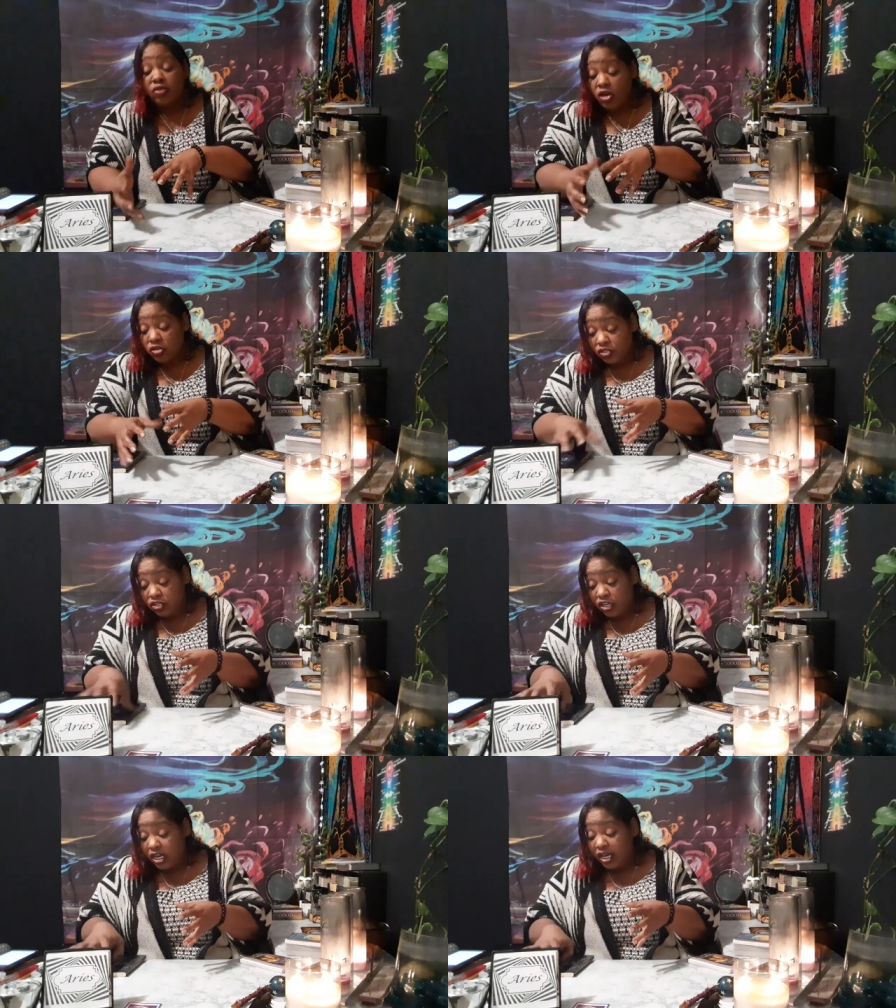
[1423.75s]

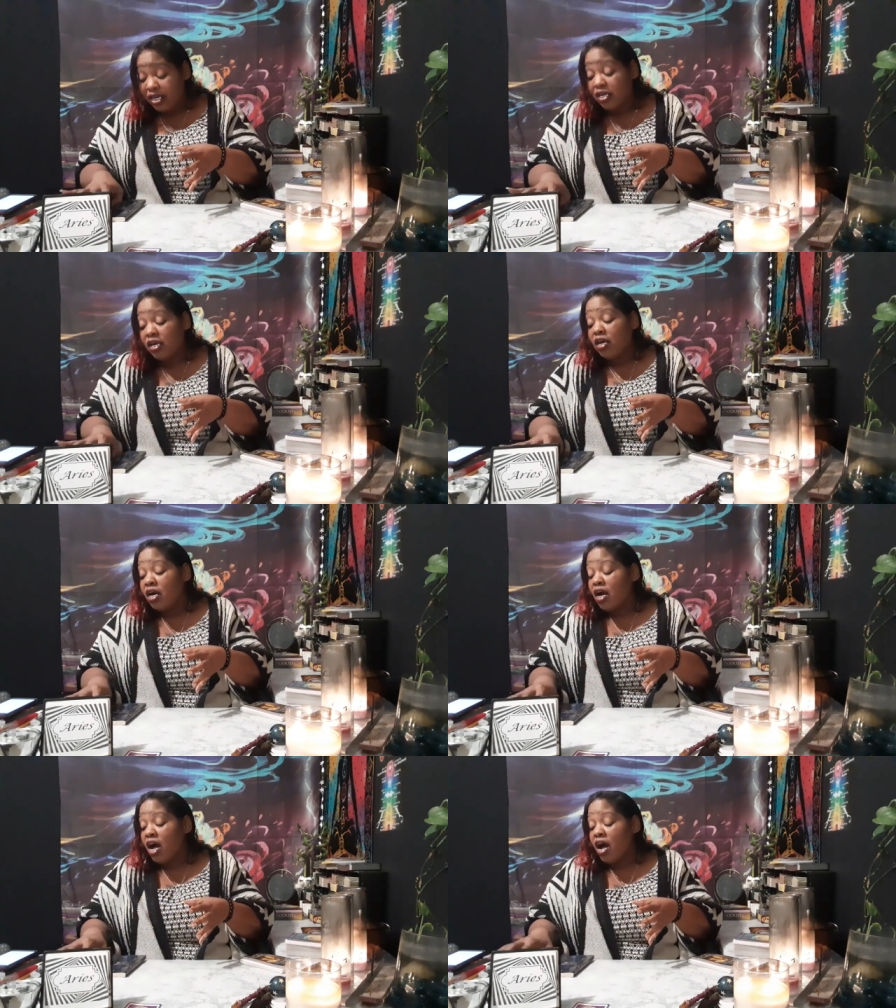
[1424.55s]
Understood?
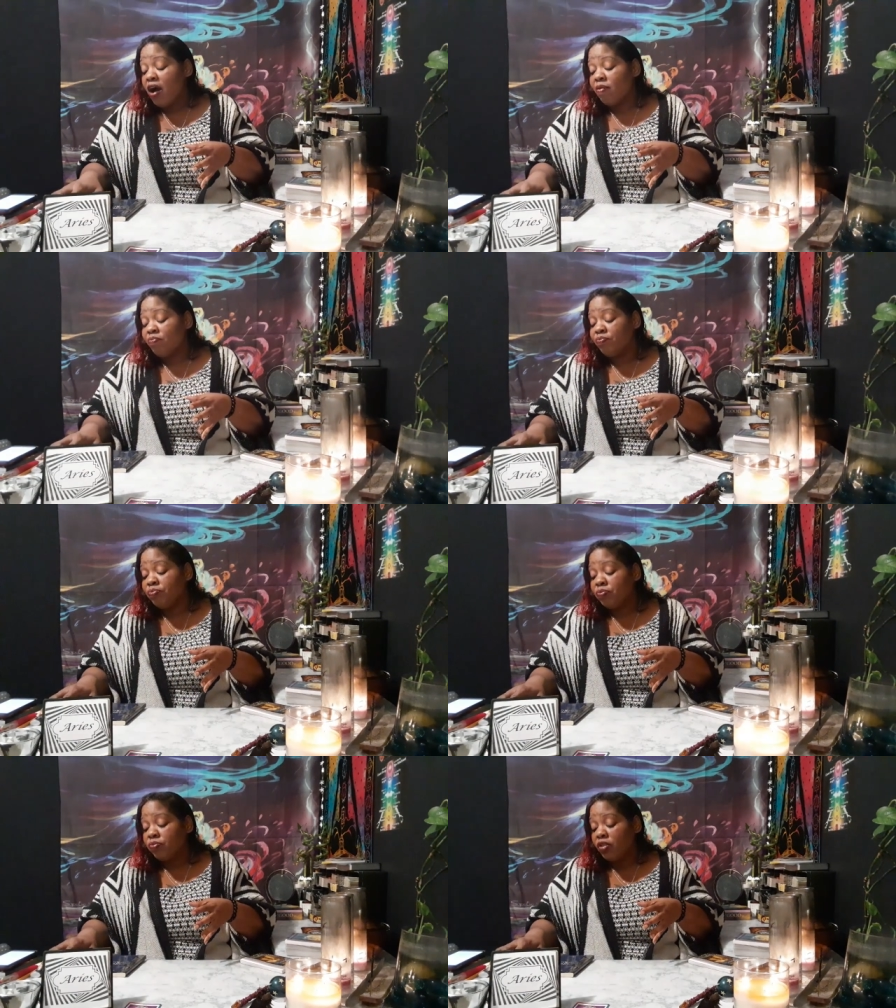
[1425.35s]

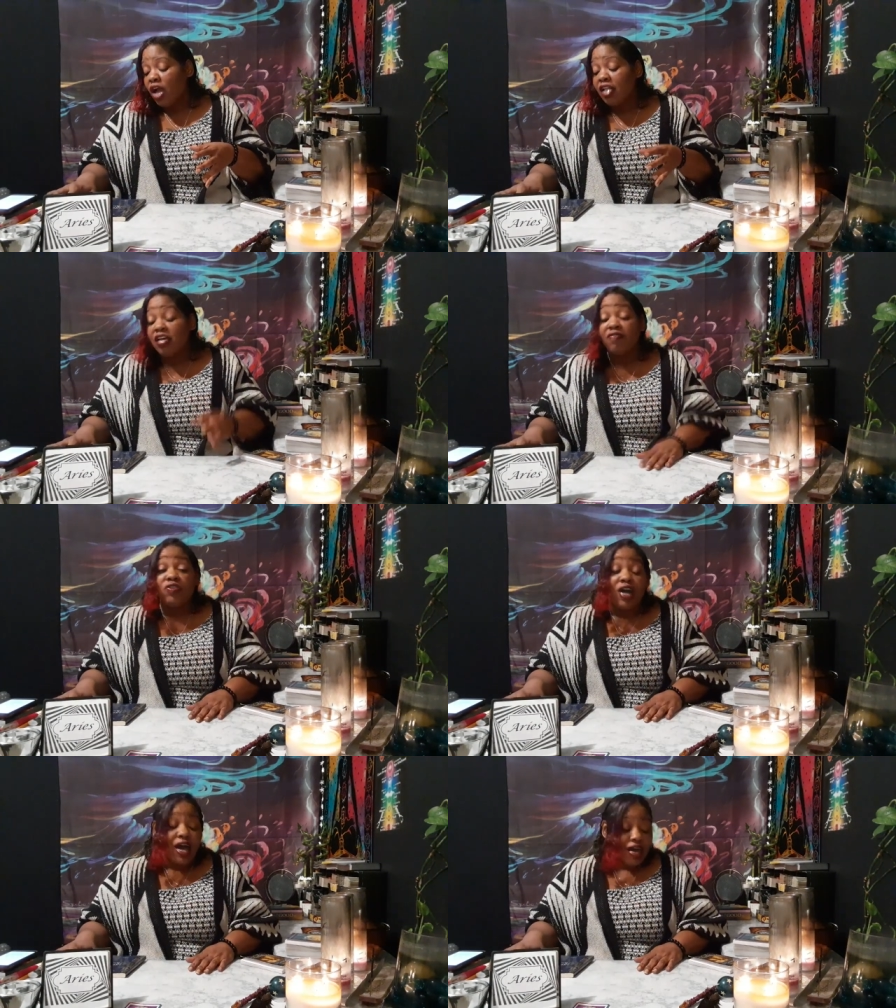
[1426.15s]
Um, I love you
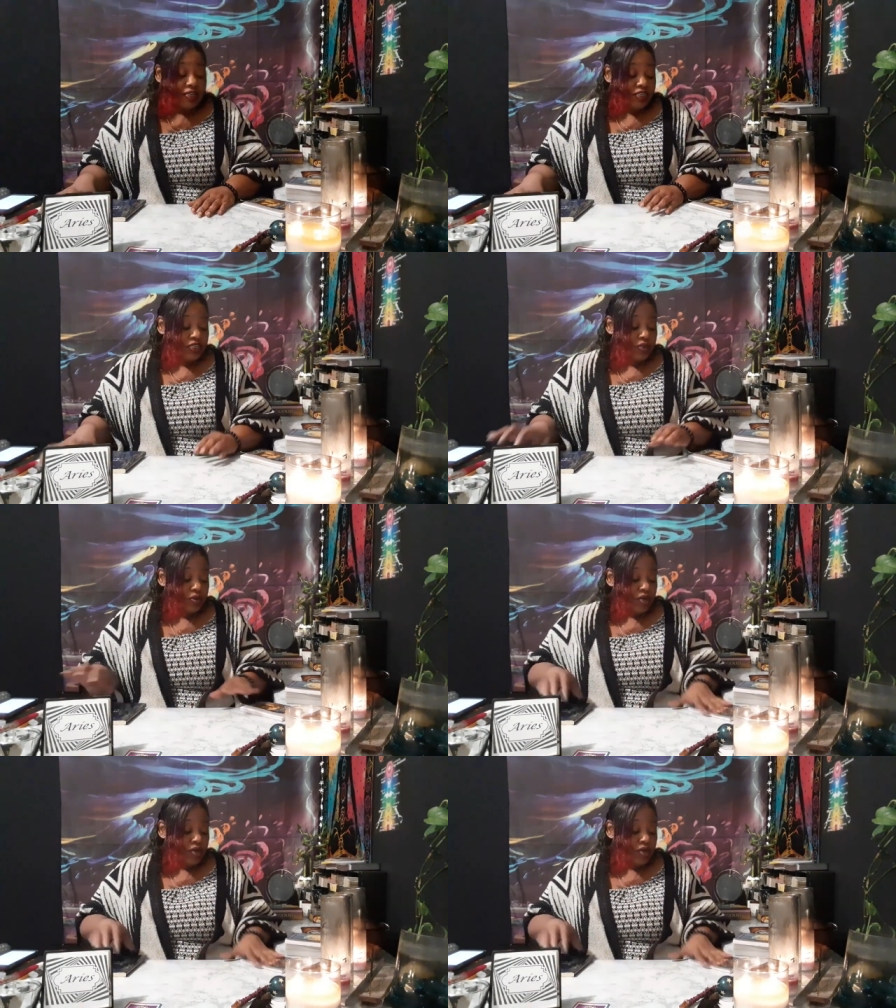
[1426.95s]
guys.